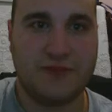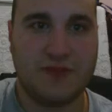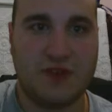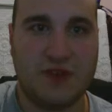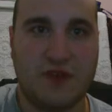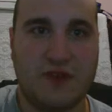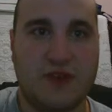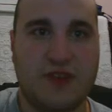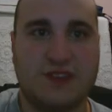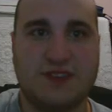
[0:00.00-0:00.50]

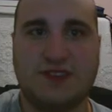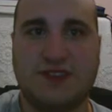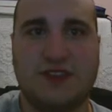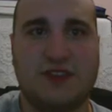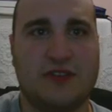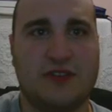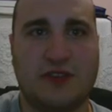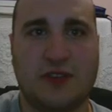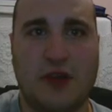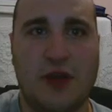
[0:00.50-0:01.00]
You know, this
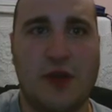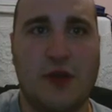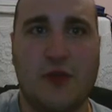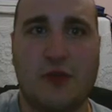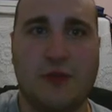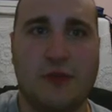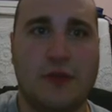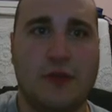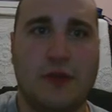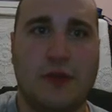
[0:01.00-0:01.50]
year
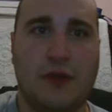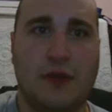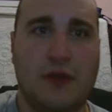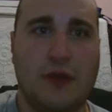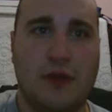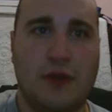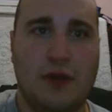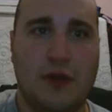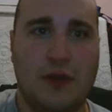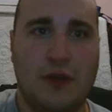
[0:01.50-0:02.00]
alone,
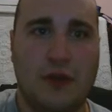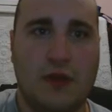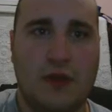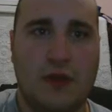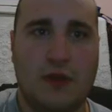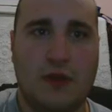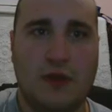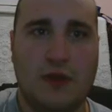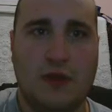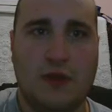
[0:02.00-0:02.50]

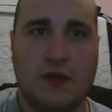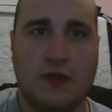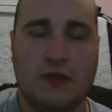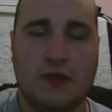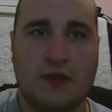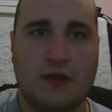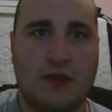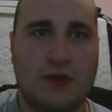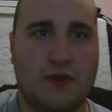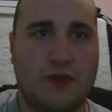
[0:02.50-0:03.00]

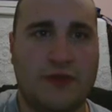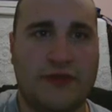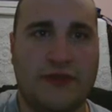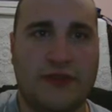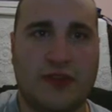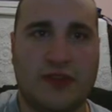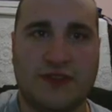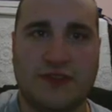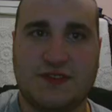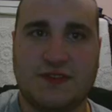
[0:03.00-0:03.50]
you know, we've
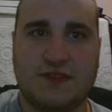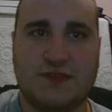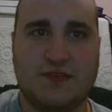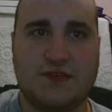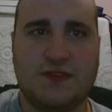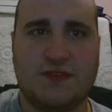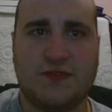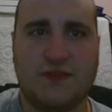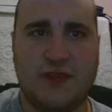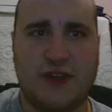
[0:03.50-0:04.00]
lost
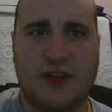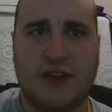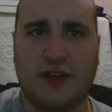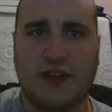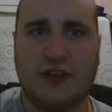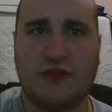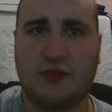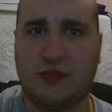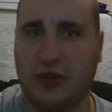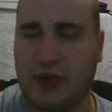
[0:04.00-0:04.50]
some
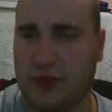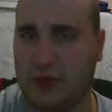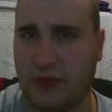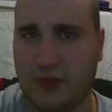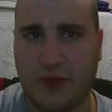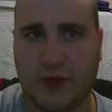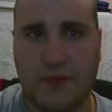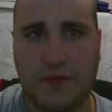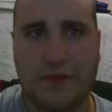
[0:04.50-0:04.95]
very good people.